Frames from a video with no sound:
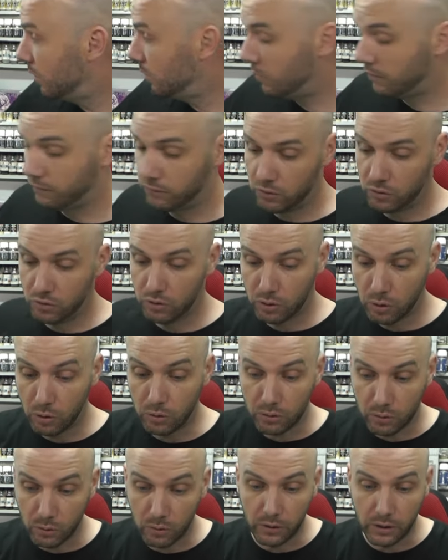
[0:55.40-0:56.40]
um, I've
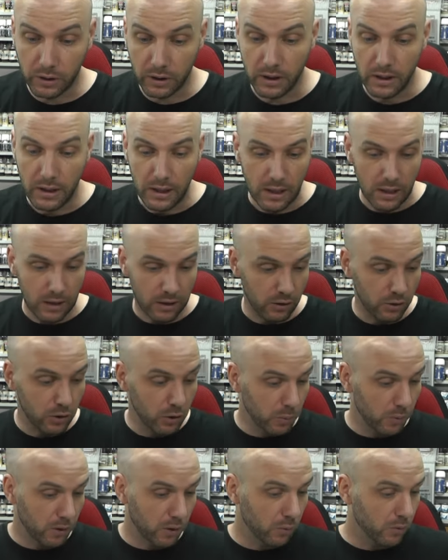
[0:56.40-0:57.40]
tucked all the, the
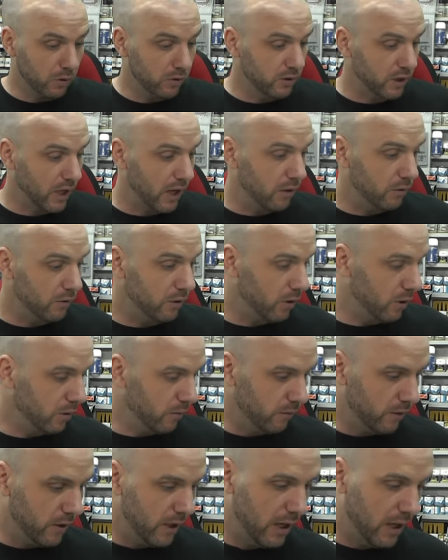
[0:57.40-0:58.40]
duplicate ones out
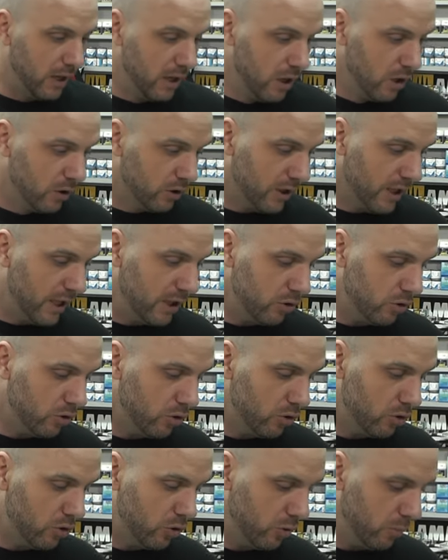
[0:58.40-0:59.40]
over there so let's
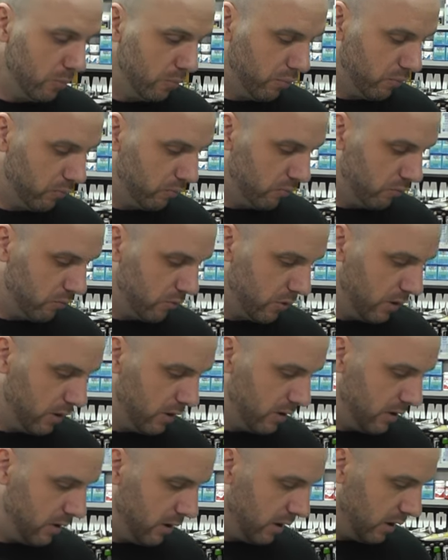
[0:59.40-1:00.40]
just jump
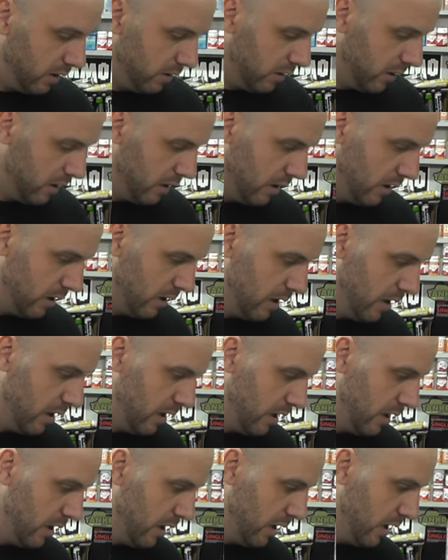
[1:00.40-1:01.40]
right in
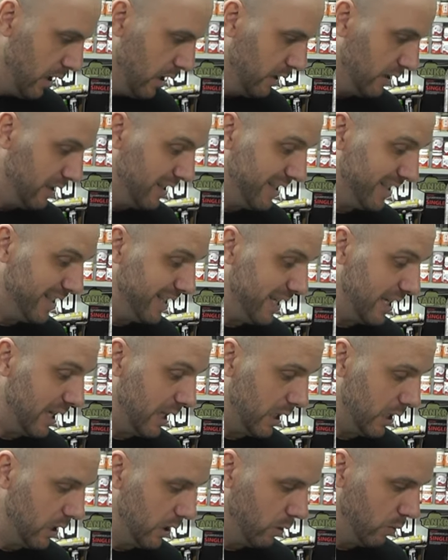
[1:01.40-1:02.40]
and
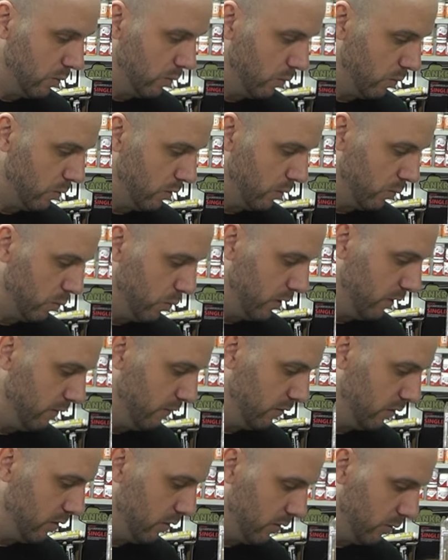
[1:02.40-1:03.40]
see what
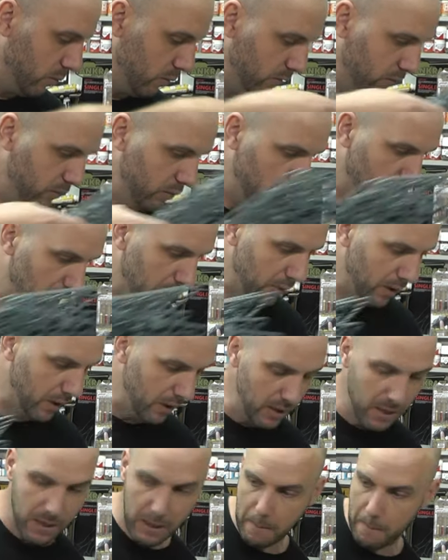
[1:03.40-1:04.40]
we've got with all our